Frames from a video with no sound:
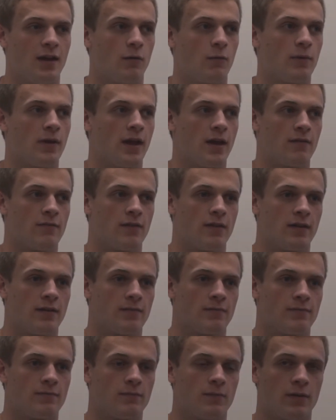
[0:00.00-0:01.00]
Yeah, well, we have
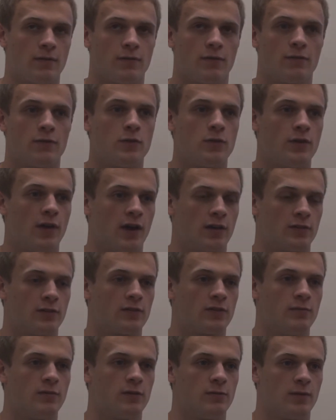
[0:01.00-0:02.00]
a few
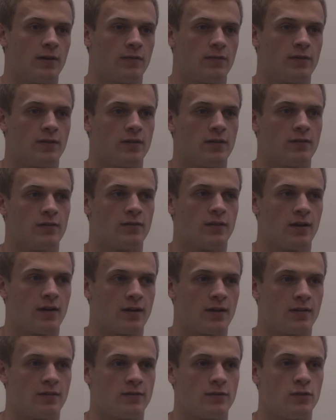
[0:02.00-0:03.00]
grassroots committees. We have
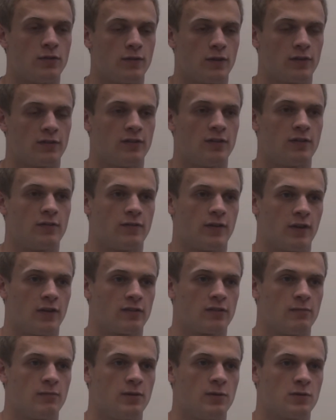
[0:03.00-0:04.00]
the University
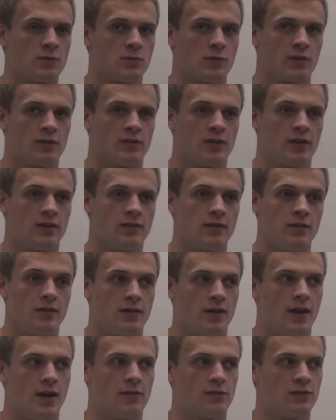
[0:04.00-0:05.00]
Affairs Committee, which works on
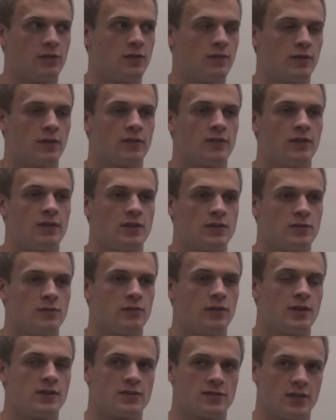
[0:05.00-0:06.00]
obviously university
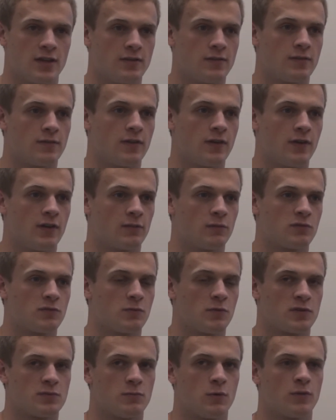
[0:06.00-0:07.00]
issues, legislative affairs,
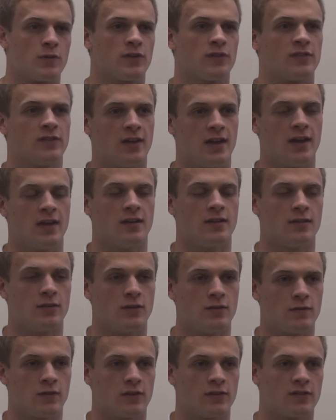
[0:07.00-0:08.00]
which works more with the state and the
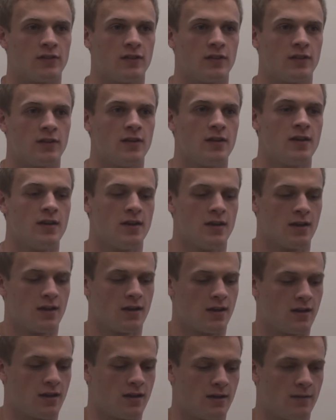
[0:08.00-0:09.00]
university
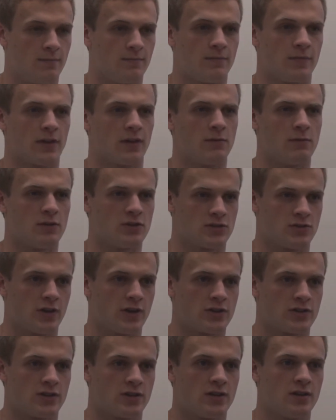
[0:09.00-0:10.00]

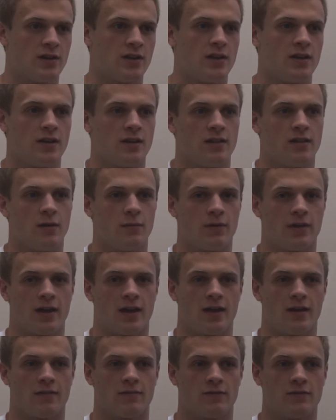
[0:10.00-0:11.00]
administration. Then we
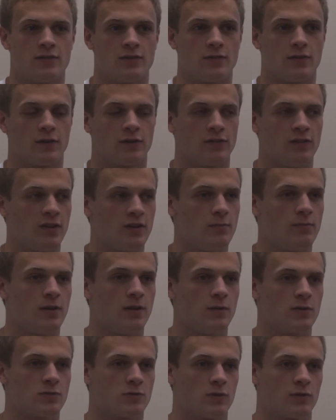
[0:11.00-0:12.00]
have Diversity
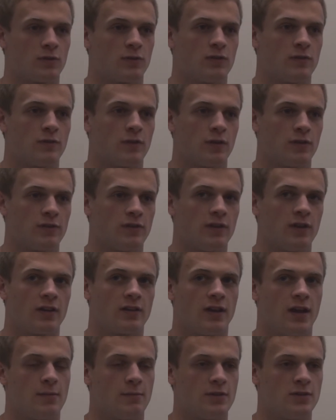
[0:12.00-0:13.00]
Committee, which works with diversity and
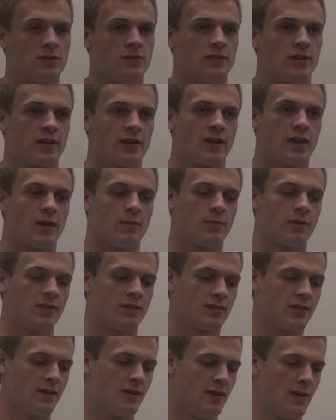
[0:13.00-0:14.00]
climate issues on
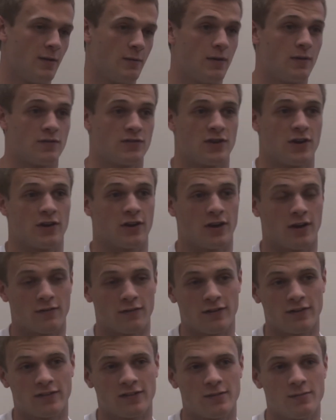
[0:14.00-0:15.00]
campus. We have Shared
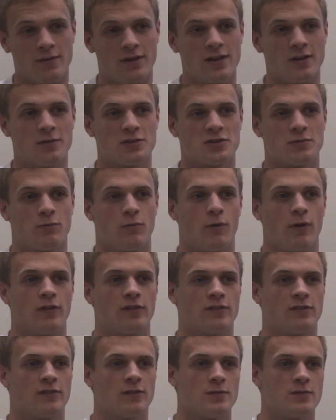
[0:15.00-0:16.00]
Governance Committee, which
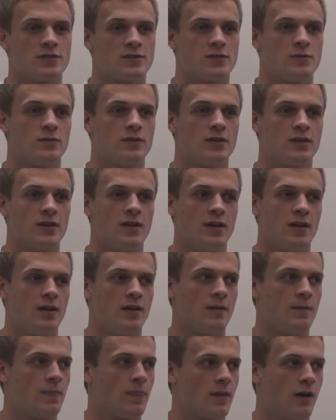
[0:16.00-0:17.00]
appoints students to the
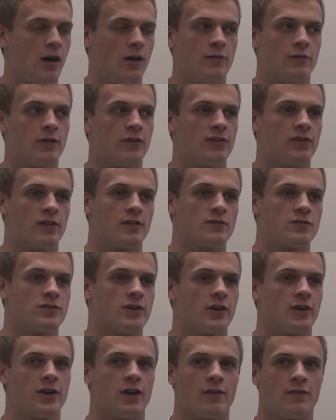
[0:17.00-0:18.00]
hundreds of
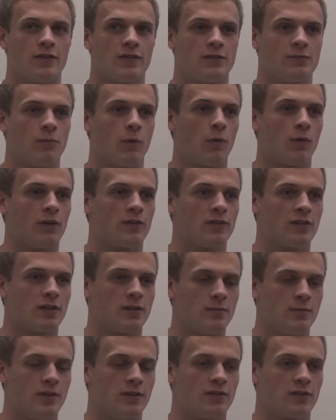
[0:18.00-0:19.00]
shared governance boards and
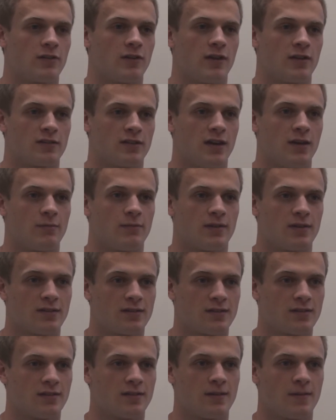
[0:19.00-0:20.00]
committees across
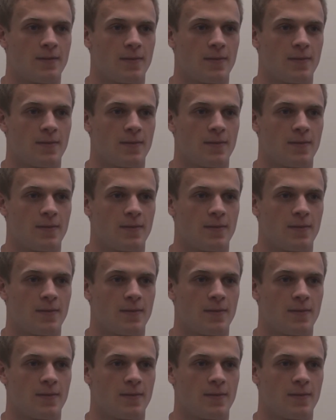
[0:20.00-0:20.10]
campus.